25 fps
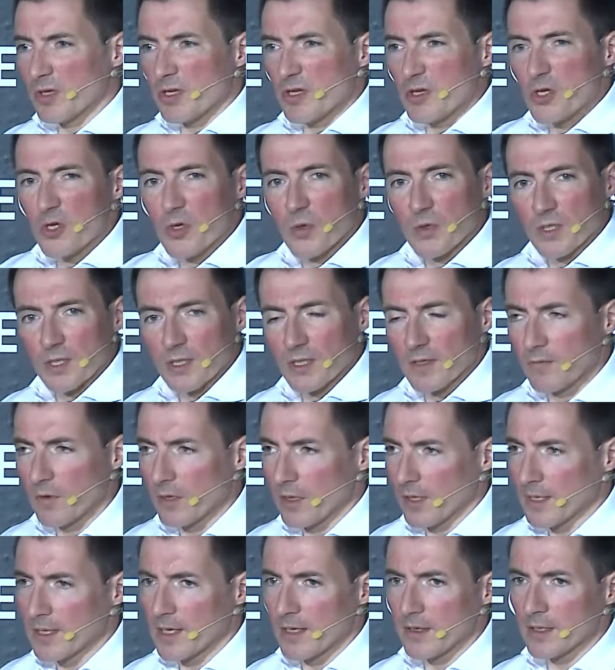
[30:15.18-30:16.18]
users, if you
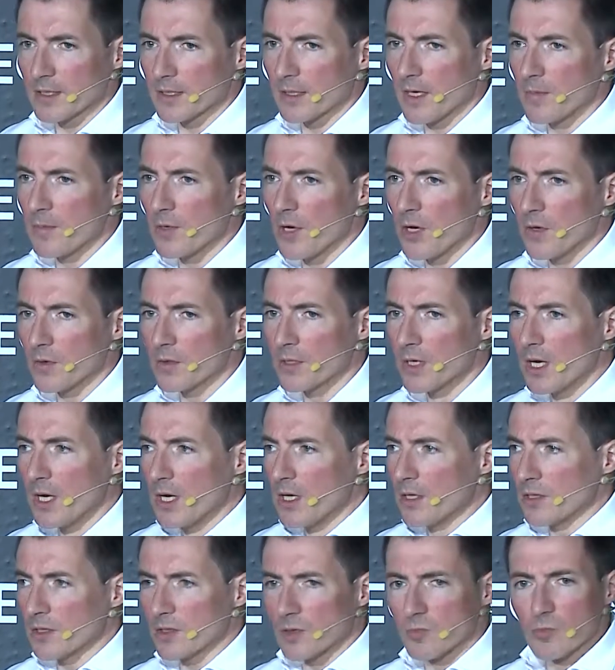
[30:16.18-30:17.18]
like, in the same node.
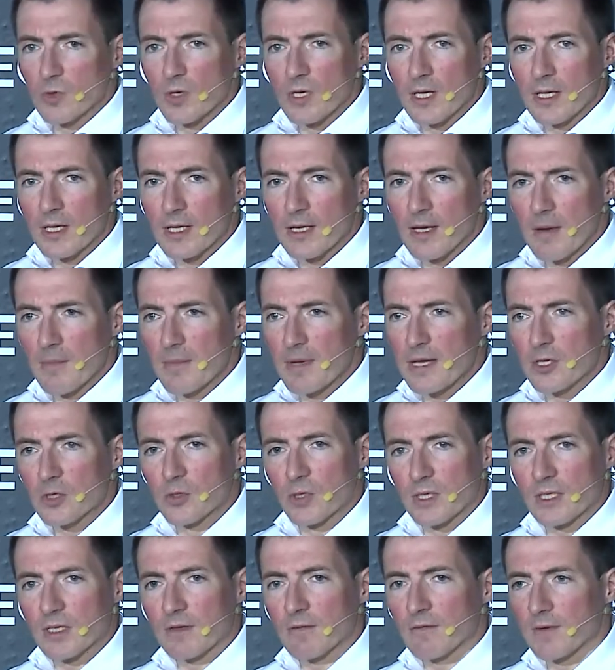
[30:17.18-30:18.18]
There's some really
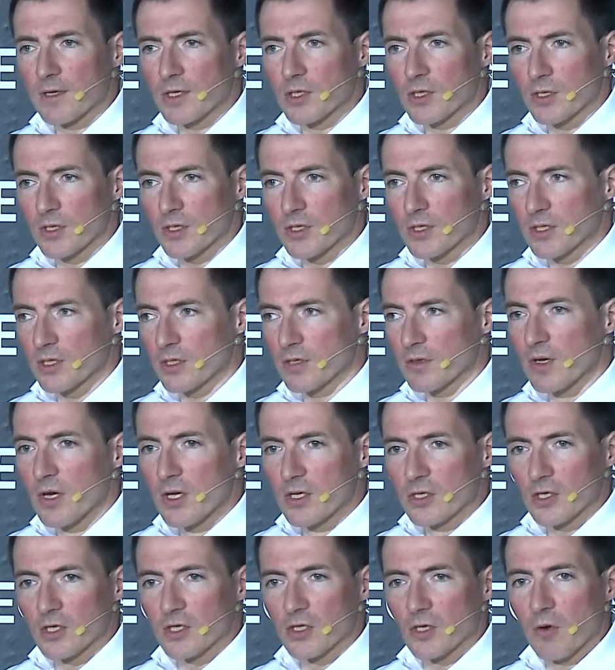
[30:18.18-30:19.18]
interesting features
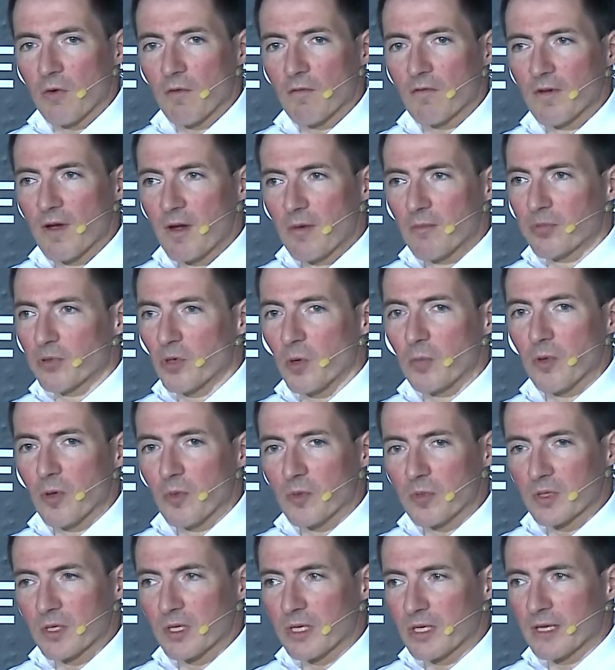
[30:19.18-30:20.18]
to solve
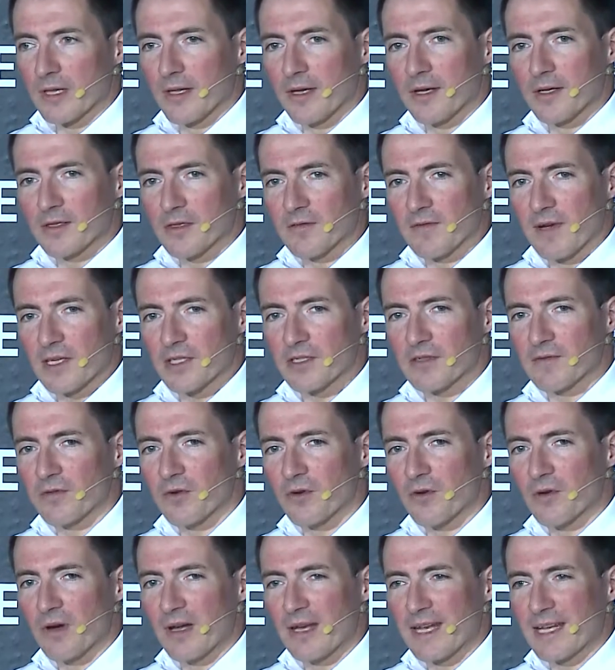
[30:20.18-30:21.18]
problems that clients have asked
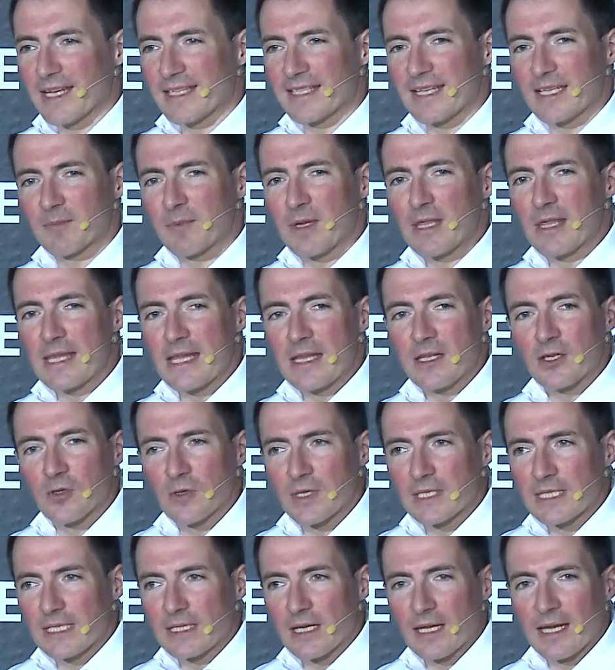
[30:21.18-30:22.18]
for, and I guess that's been the
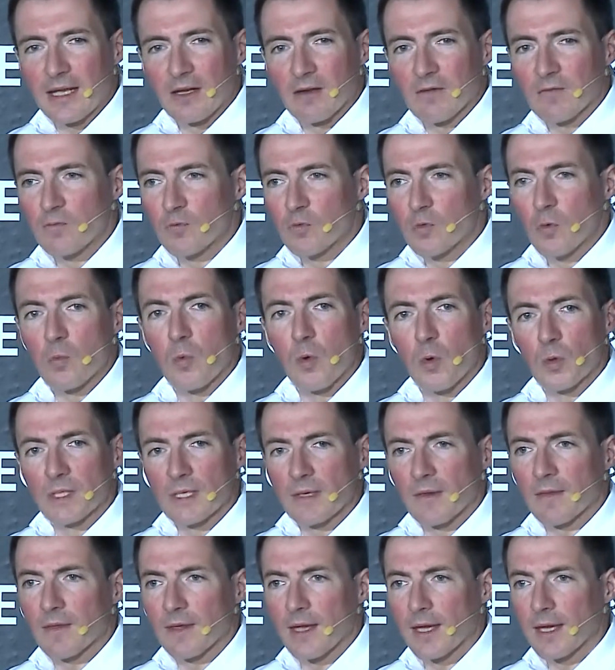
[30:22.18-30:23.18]
interesting and kind of
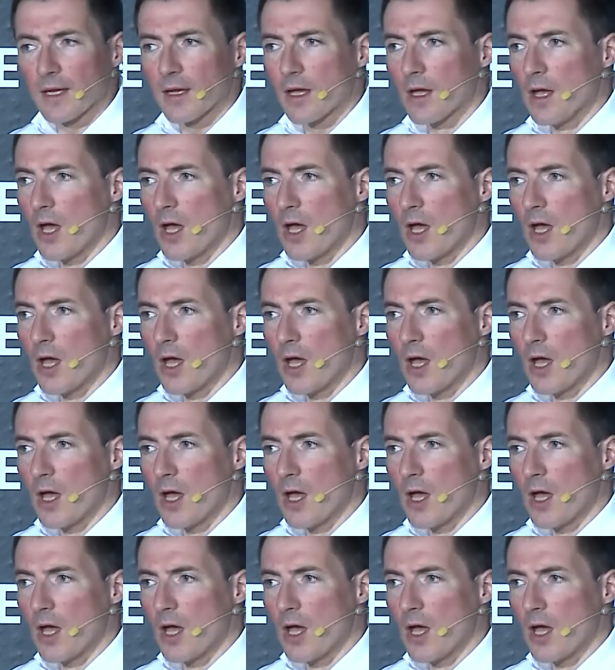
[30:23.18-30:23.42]
rewarding thing.